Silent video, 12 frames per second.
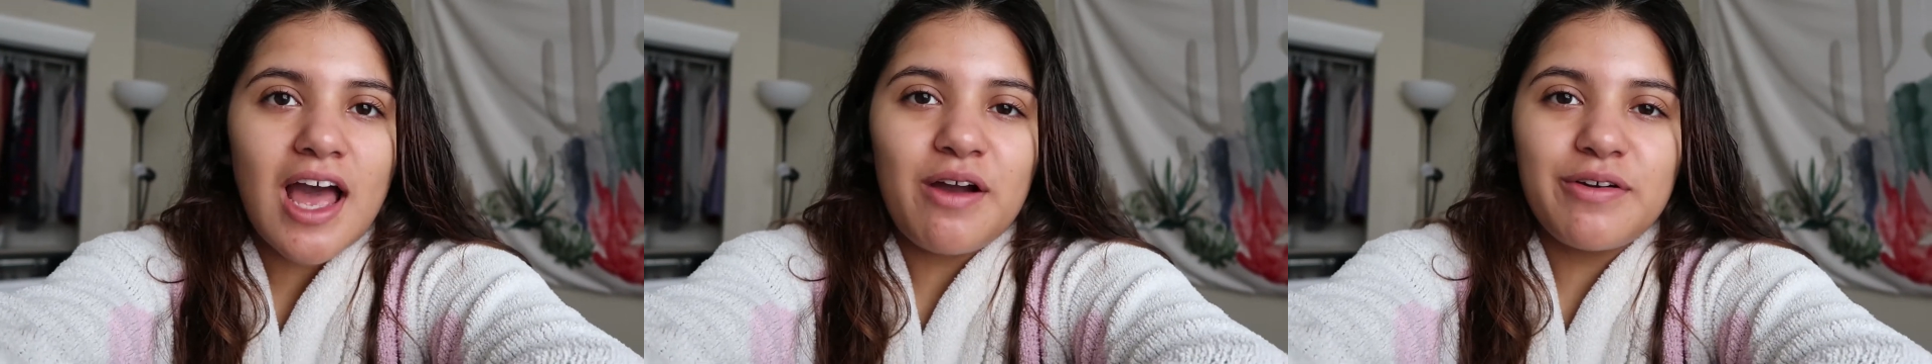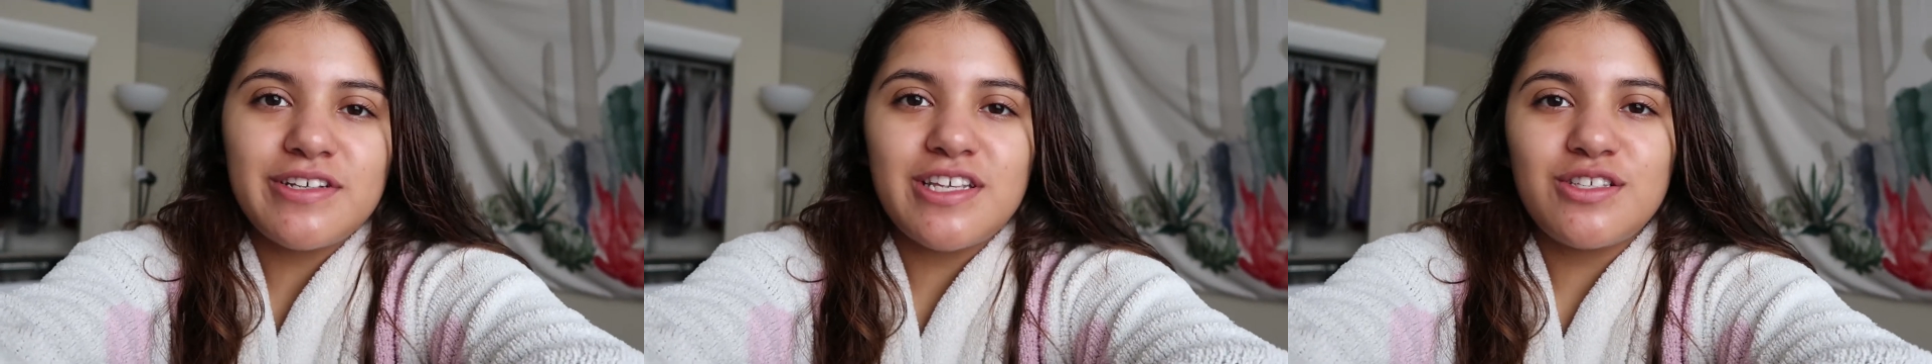
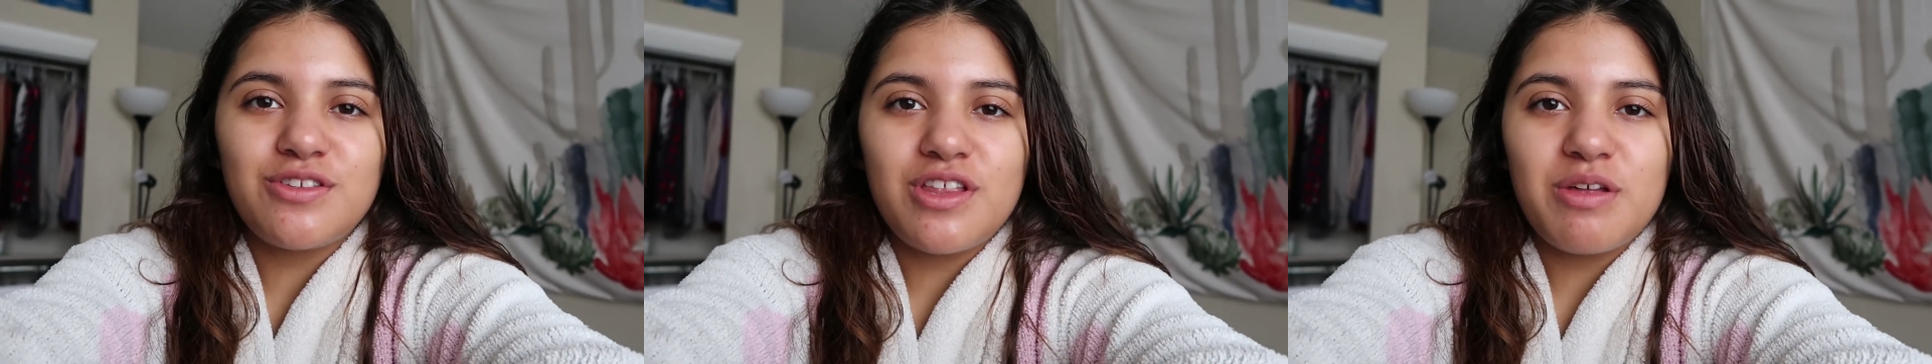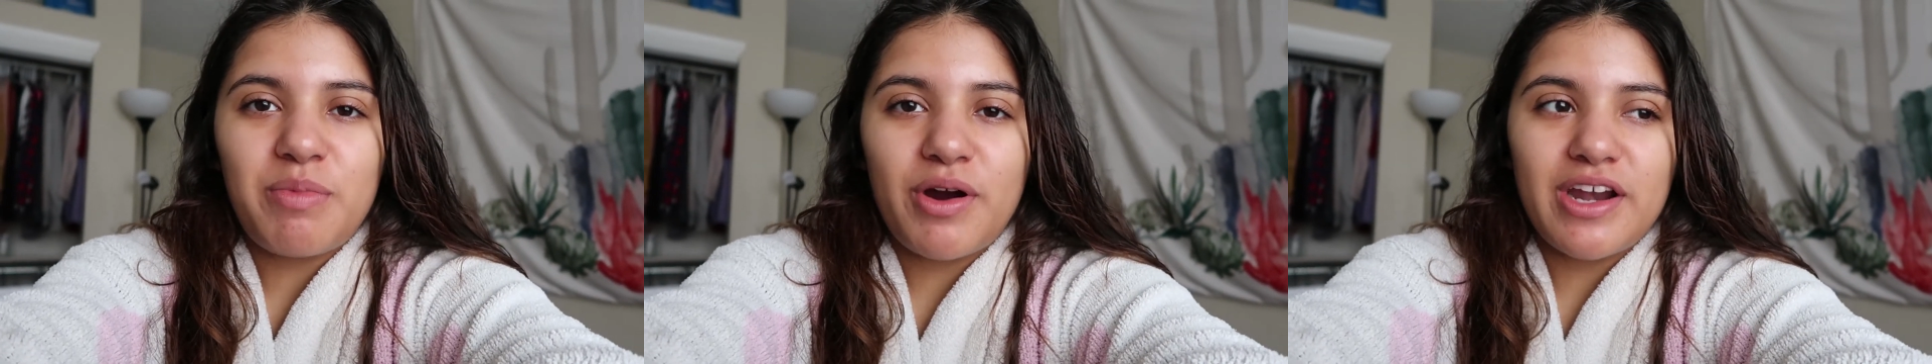hours into
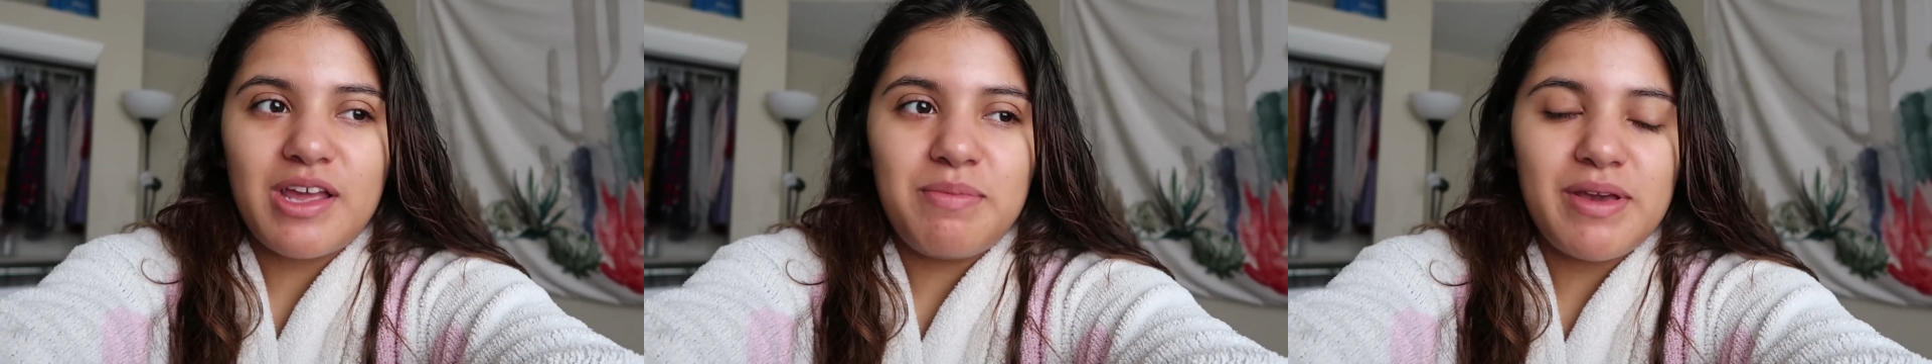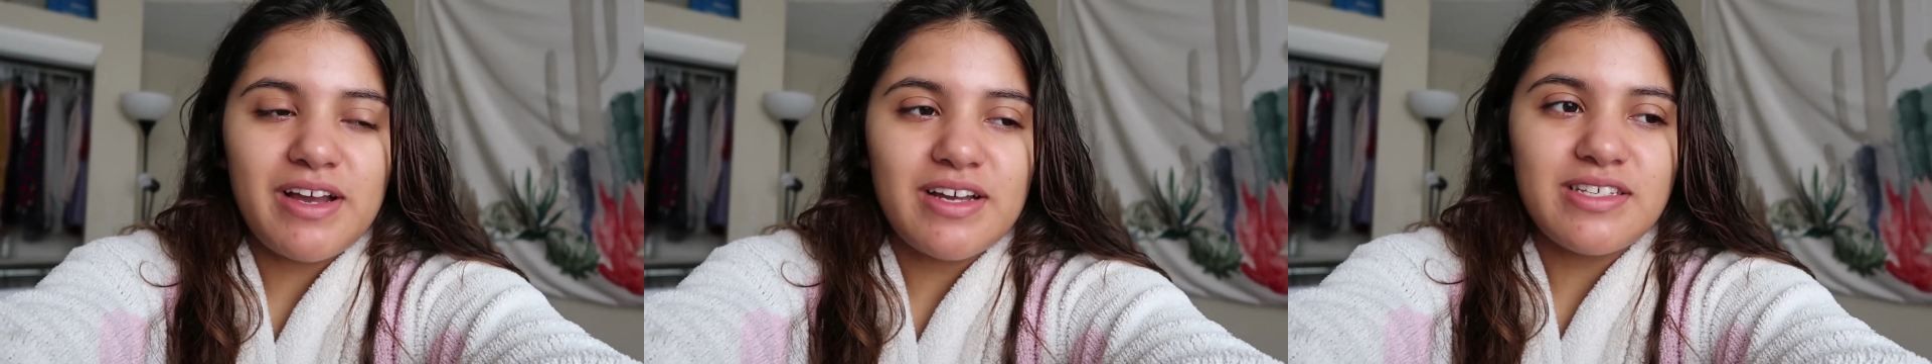the party
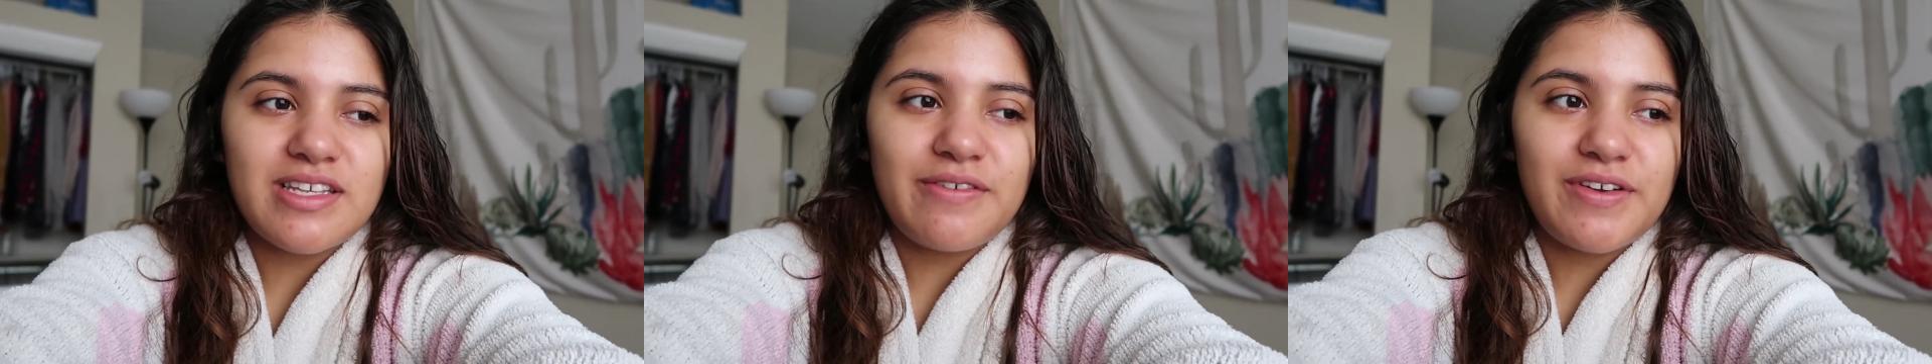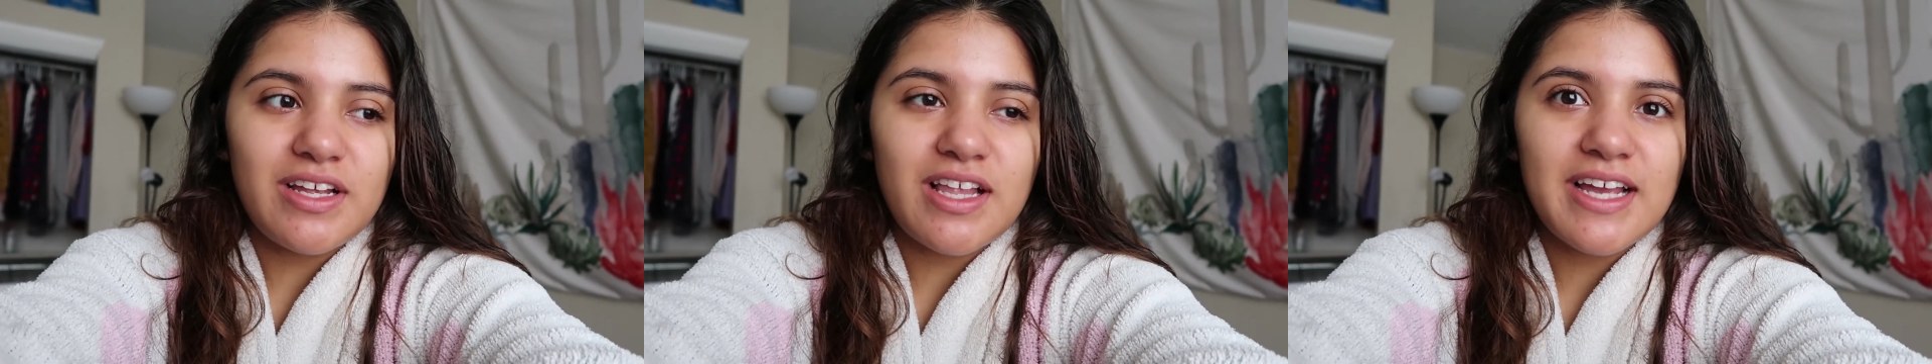because I
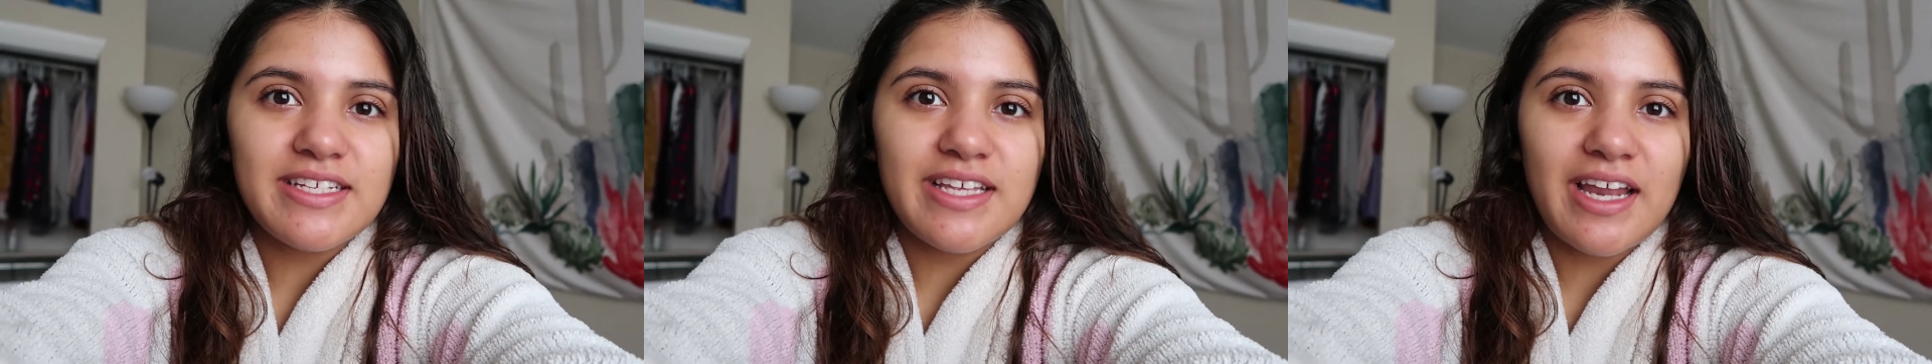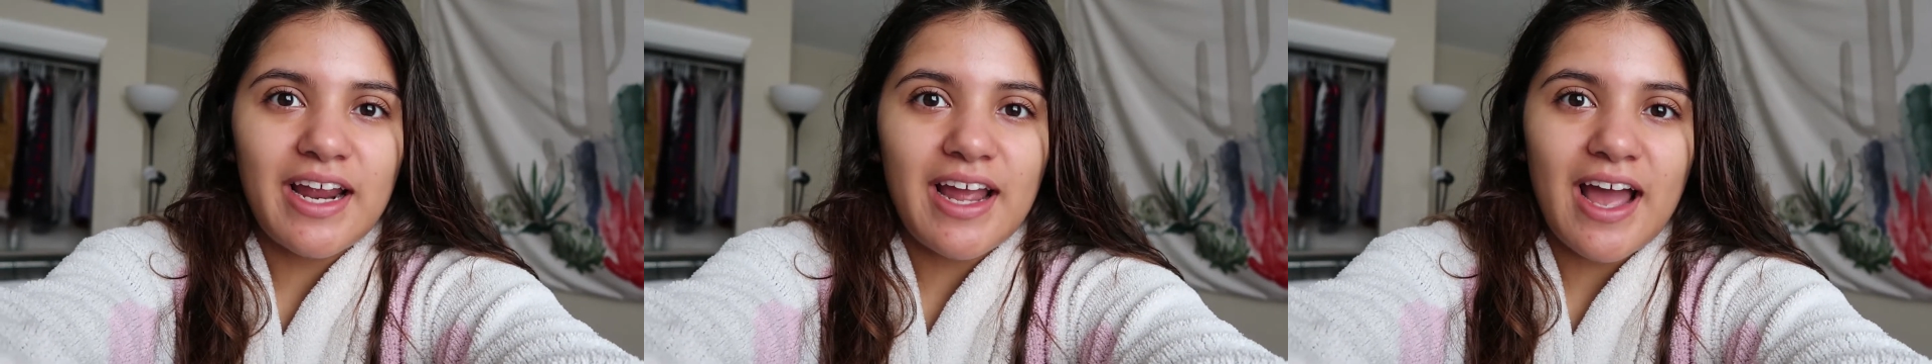realized
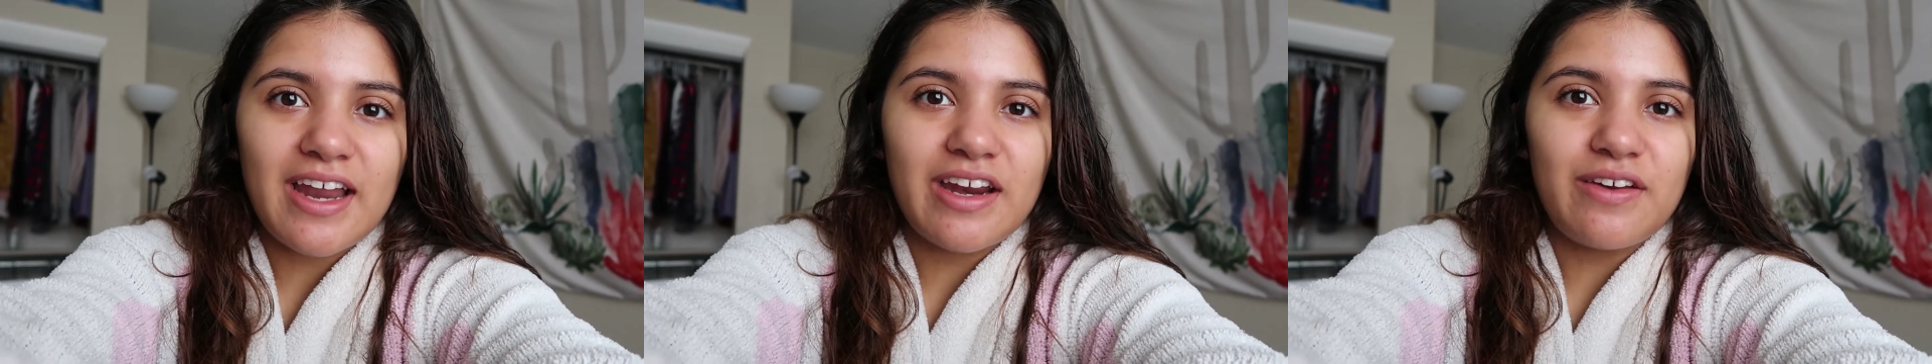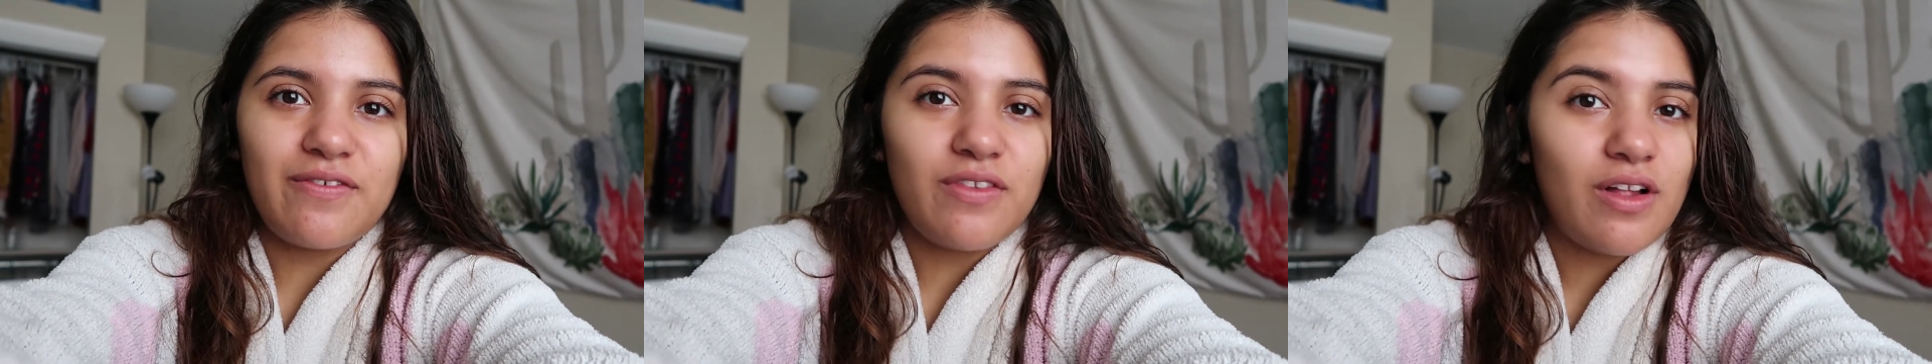that I
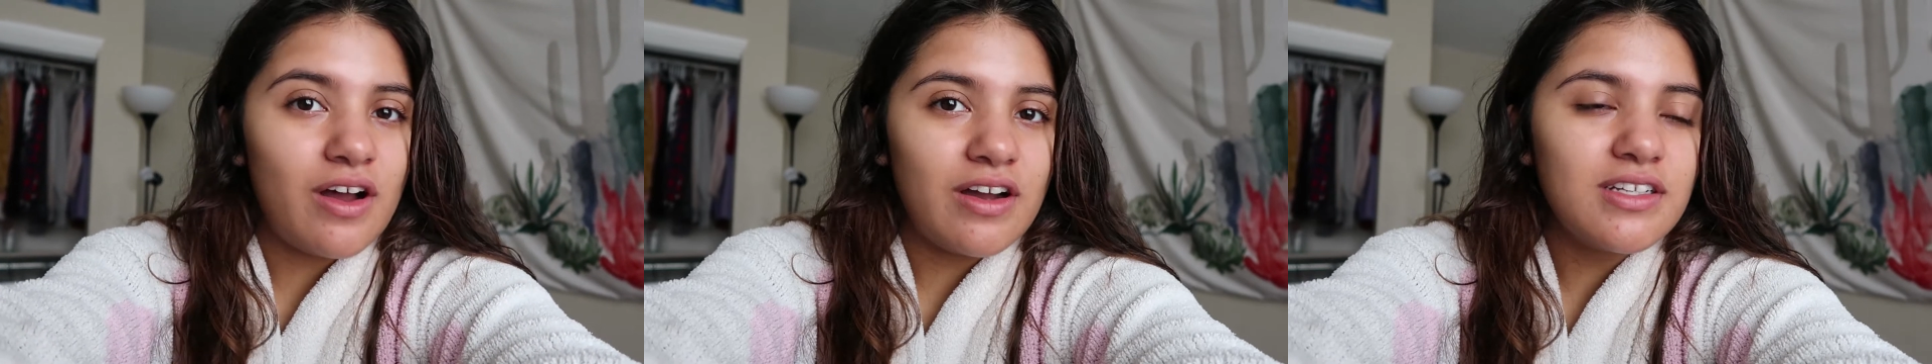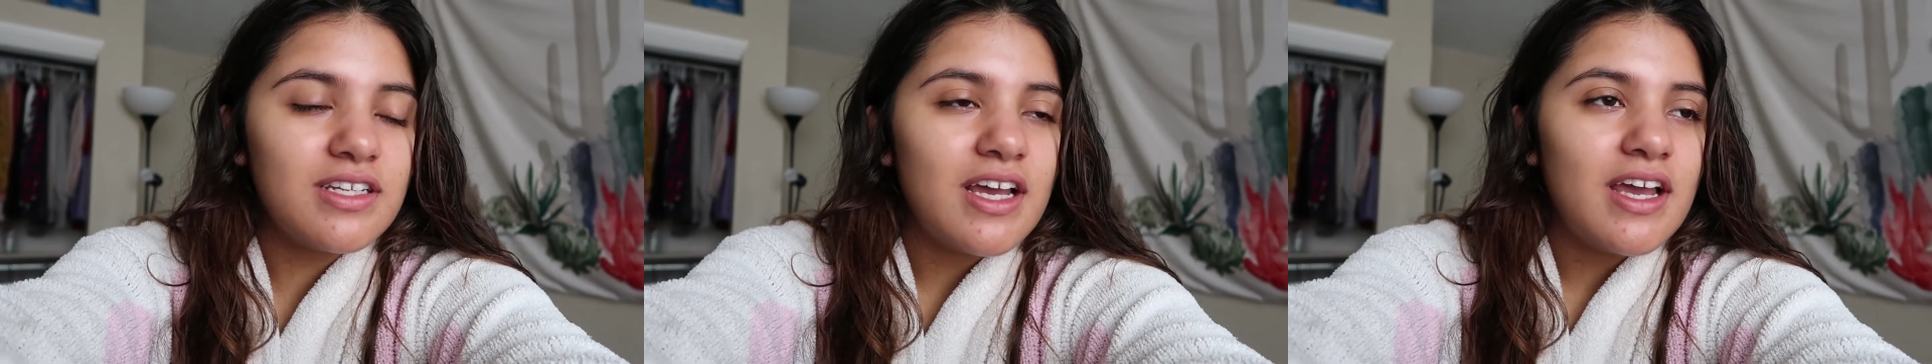hadn't
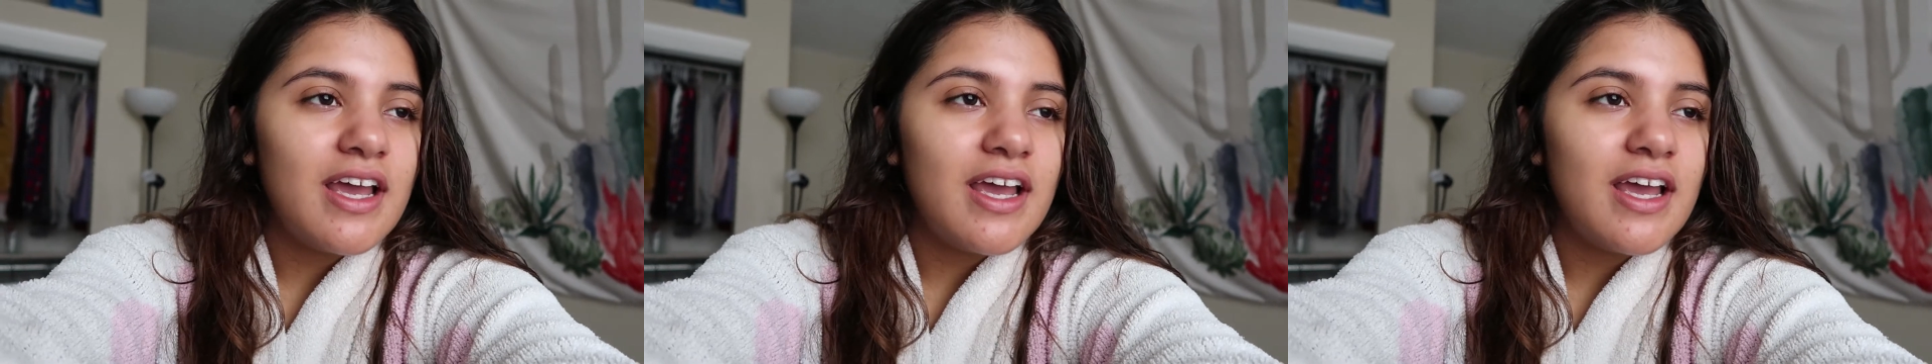vlogged